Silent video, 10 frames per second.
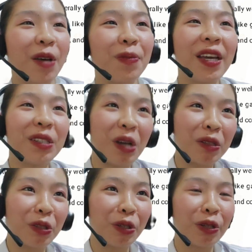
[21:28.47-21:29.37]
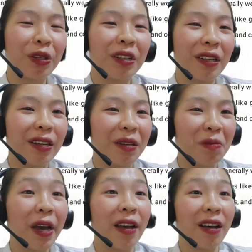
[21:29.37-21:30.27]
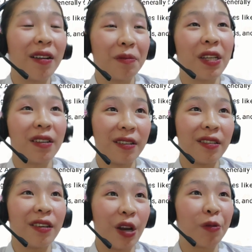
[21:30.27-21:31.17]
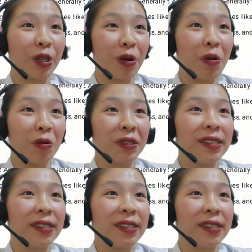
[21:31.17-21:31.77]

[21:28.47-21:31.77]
be a doctor on our own.